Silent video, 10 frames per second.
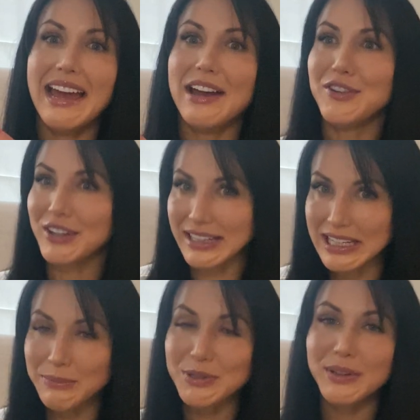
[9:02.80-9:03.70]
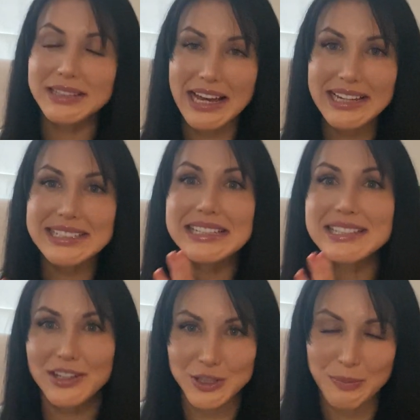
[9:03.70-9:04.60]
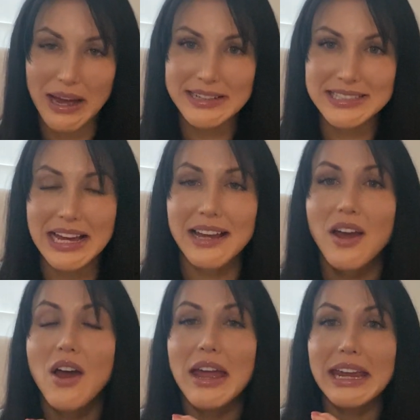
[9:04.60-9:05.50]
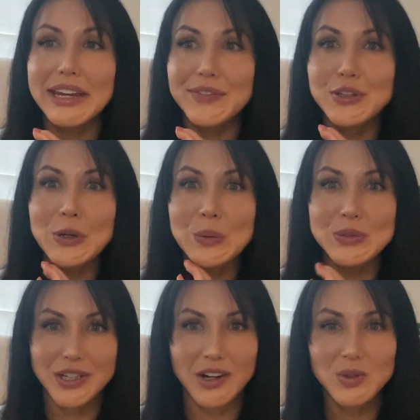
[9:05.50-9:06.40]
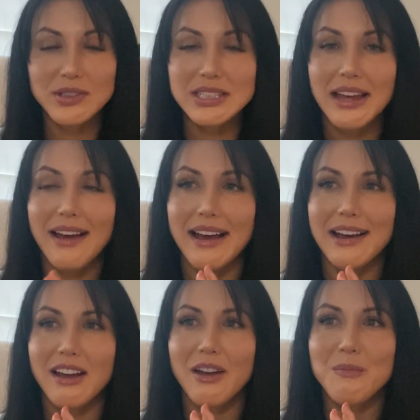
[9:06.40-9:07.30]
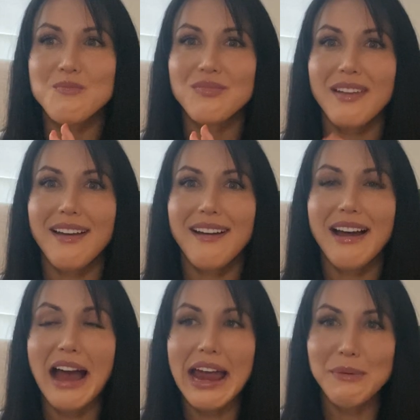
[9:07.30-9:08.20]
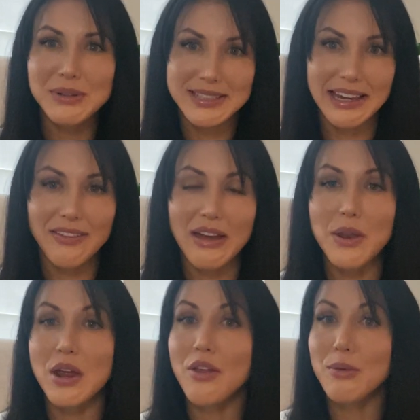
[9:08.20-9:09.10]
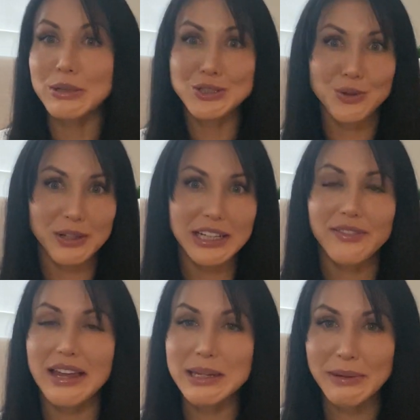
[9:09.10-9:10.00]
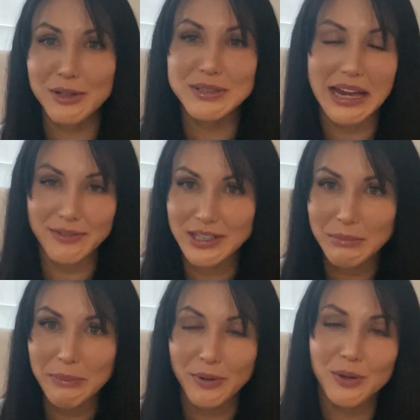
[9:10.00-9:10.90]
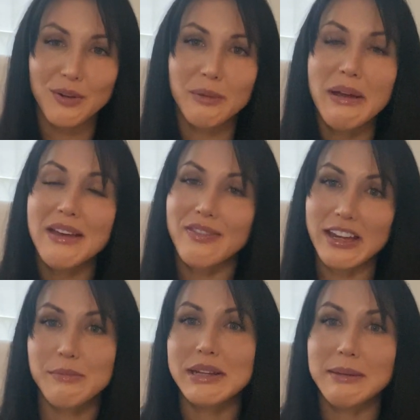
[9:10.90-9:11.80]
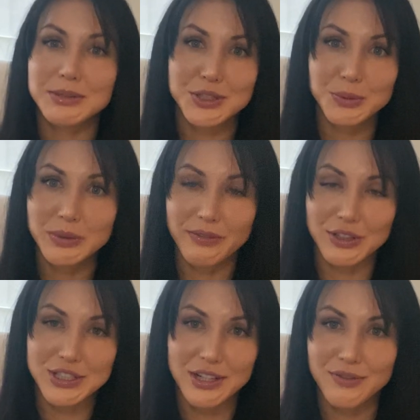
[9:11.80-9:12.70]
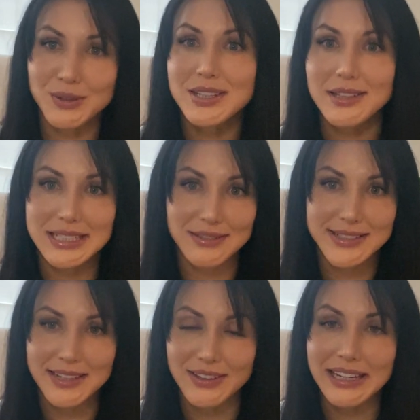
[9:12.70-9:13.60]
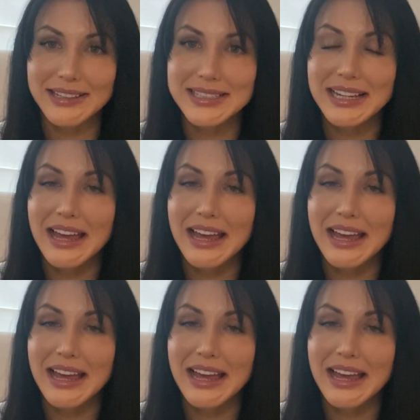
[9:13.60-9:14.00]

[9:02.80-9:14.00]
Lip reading: And you're gonna keep doing that until you pass that. If you don't, I will say that the majority of anybody who's ever done my program, they have been able to reverse their food sensitivities.